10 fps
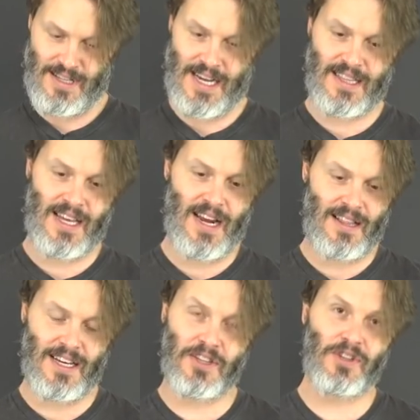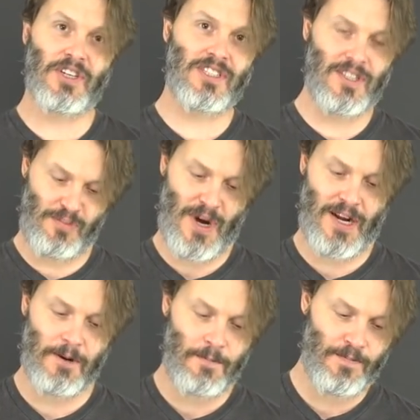I like that. I like the looks of this
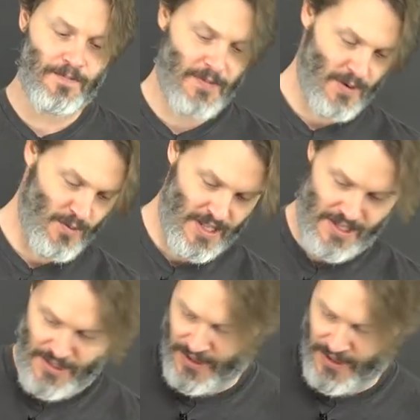body. Really